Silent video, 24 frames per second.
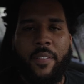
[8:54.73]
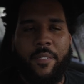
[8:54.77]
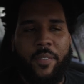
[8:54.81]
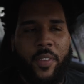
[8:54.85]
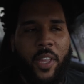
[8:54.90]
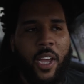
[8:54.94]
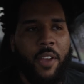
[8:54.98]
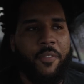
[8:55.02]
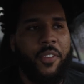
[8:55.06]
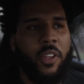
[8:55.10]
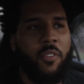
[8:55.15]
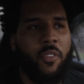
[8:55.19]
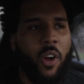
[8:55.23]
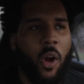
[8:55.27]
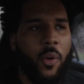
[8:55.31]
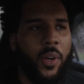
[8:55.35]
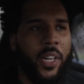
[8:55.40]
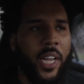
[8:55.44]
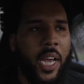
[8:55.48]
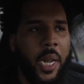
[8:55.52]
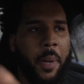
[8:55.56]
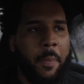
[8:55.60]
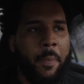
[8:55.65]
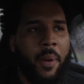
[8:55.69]
Now, if you've
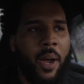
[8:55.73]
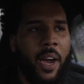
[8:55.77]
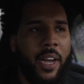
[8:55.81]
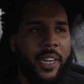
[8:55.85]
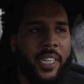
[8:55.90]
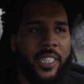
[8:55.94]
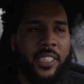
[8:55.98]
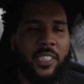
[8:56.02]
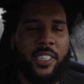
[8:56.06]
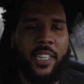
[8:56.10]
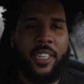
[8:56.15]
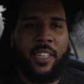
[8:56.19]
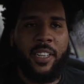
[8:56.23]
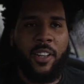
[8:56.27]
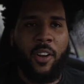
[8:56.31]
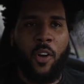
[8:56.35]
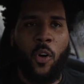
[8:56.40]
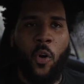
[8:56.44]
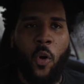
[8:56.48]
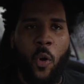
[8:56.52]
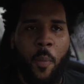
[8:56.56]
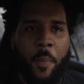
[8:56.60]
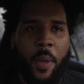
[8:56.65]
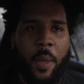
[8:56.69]
already got a body sitting at
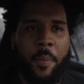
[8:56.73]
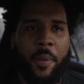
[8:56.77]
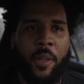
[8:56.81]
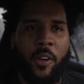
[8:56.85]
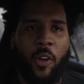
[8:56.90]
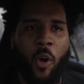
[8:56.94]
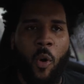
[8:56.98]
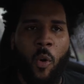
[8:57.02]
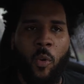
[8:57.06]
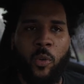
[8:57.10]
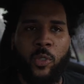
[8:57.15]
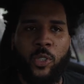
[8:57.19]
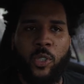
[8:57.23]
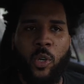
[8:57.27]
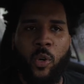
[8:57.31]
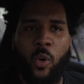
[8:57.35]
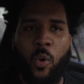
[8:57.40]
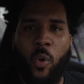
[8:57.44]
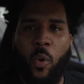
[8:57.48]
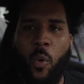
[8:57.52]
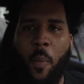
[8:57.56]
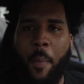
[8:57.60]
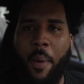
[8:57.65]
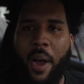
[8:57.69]
home, maybe an old
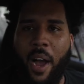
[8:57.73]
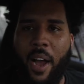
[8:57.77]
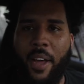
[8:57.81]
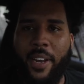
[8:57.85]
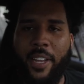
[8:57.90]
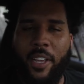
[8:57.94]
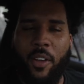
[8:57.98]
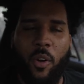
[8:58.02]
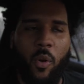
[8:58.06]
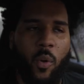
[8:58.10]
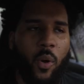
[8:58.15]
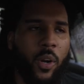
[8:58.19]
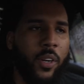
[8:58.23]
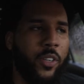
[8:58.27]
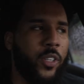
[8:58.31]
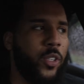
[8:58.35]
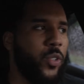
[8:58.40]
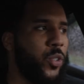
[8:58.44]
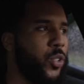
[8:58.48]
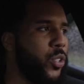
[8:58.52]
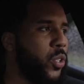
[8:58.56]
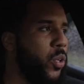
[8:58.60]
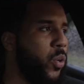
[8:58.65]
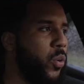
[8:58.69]
school body or a
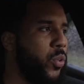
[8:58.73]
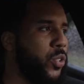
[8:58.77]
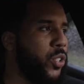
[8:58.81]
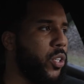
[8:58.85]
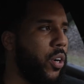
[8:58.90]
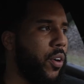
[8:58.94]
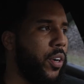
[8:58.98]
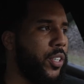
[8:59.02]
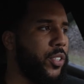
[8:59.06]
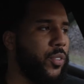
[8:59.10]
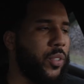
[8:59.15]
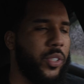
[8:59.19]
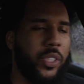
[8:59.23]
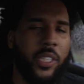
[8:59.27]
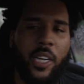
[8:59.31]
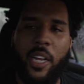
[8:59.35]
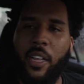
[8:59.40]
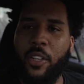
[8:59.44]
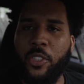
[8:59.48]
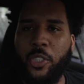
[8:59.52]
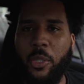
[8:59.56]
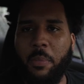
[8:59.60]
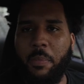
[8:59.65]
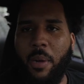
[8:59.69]
new school Charger or
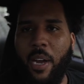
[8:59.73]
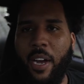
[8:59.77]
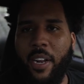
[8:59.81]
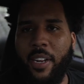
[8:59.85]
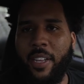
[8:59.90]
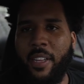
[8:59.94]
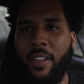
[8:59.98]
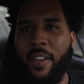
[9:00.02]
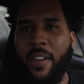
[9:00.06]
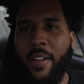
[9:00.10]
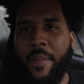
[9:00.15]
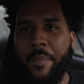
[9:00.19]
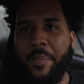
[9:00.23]
Challenger body,